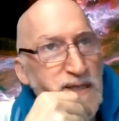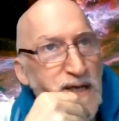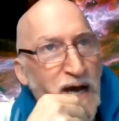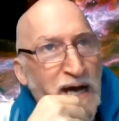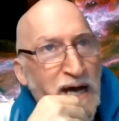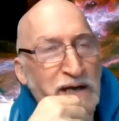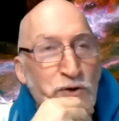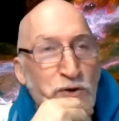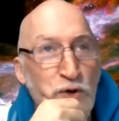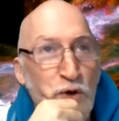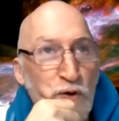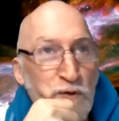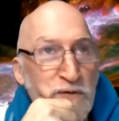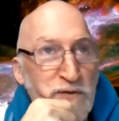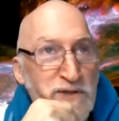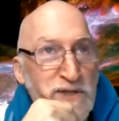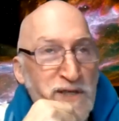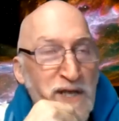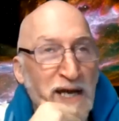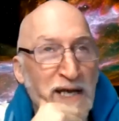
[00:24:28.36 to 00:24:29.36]
I don't know if
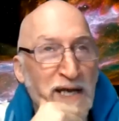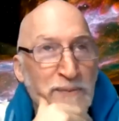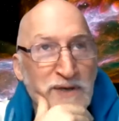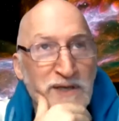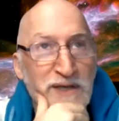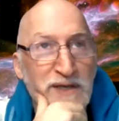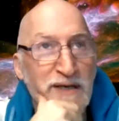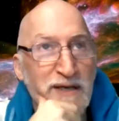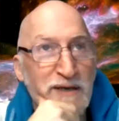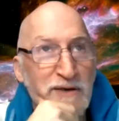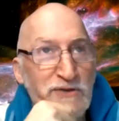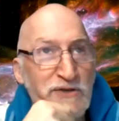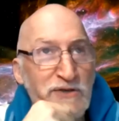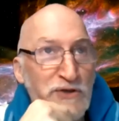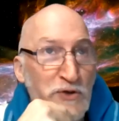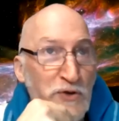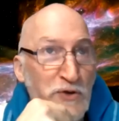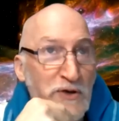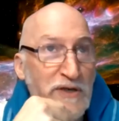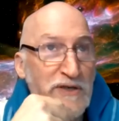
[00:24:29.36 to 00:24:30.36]
there's nine mediators in
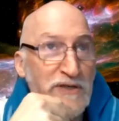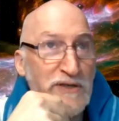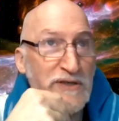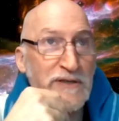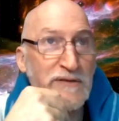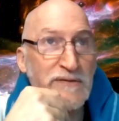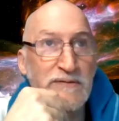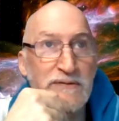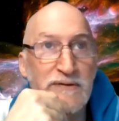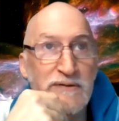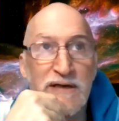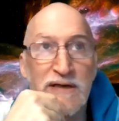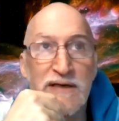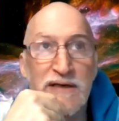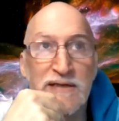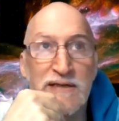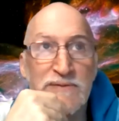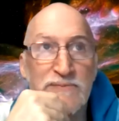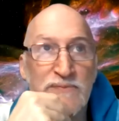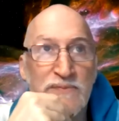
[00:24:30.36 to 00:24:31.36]
Yorkton,
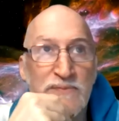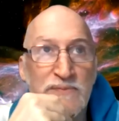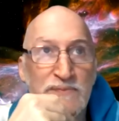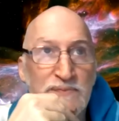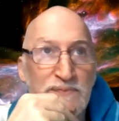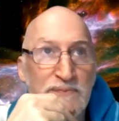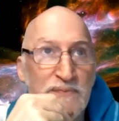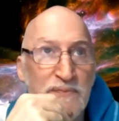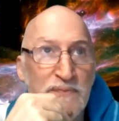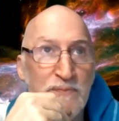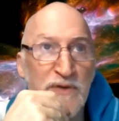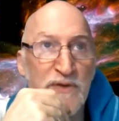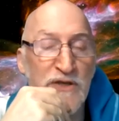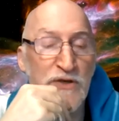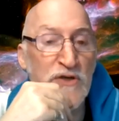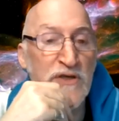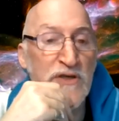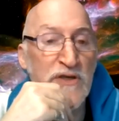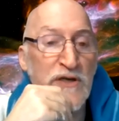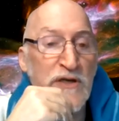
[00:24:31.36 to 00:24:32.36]
um, but
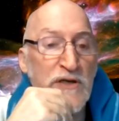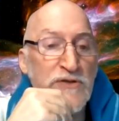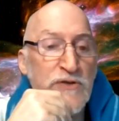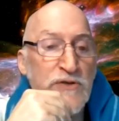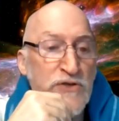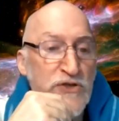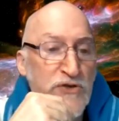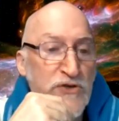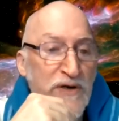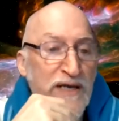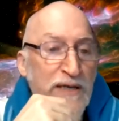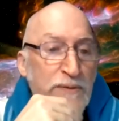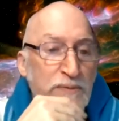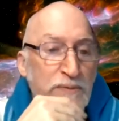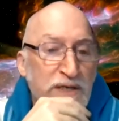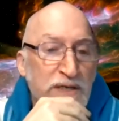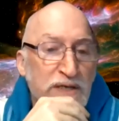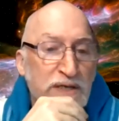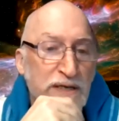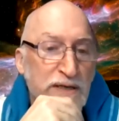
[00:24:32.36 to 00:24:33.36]
you can also train
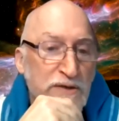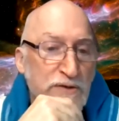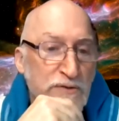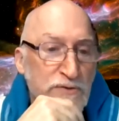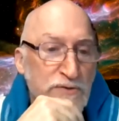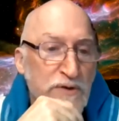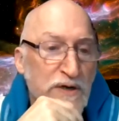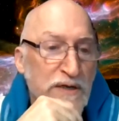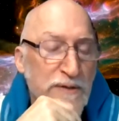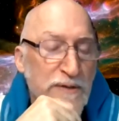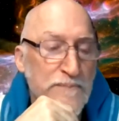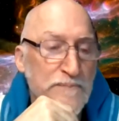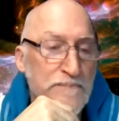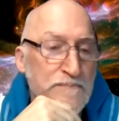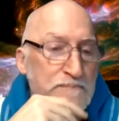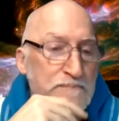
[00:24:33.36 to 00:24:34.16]
mediators, right?